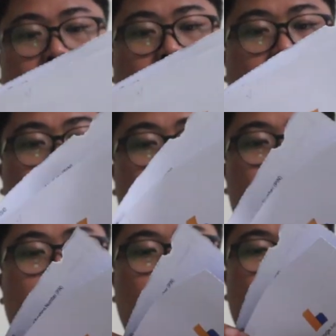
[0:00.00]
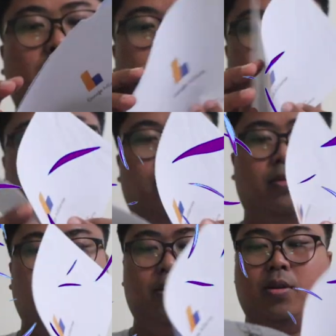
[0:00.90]
And ta-da!
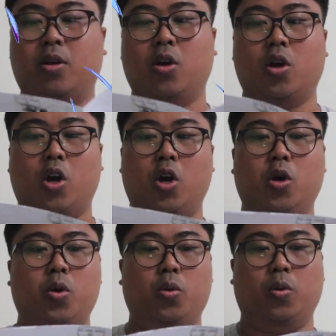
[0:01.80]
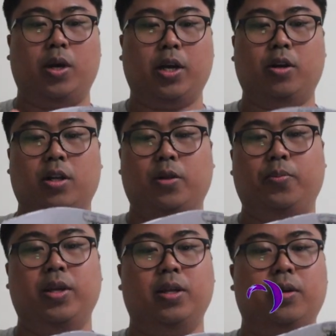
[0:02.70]
Oh, I got the
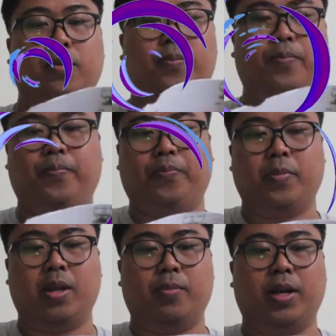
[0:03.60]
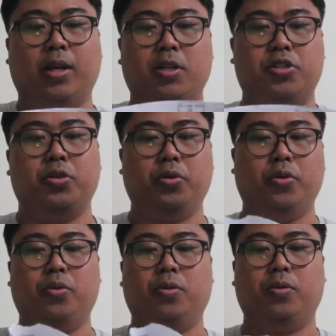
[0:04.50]
pin. But I can't show
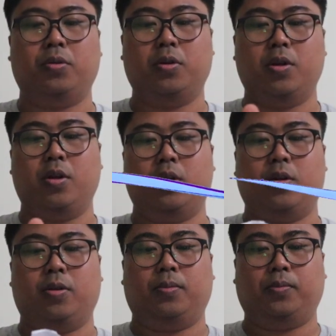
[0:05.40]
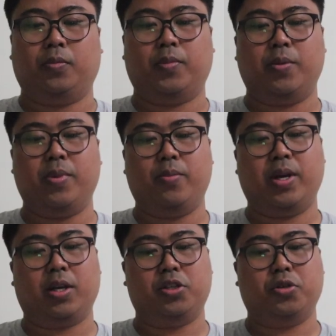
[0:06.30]
you. But maybe
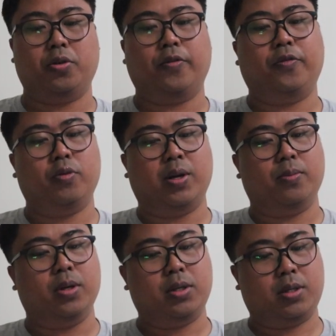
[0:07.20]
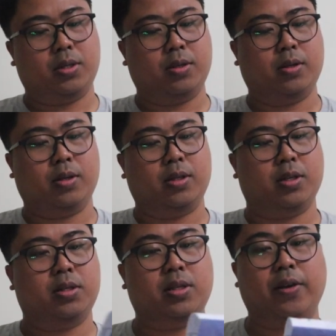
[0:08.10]
I can show you a few numbers. I
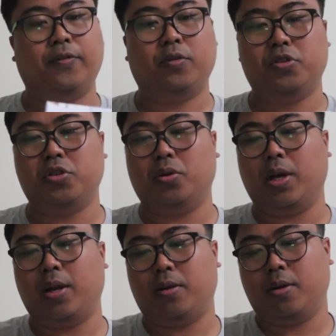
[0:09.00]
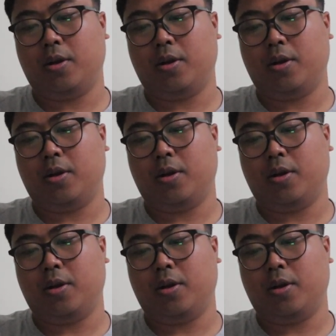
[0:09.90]
think it's safe to show that.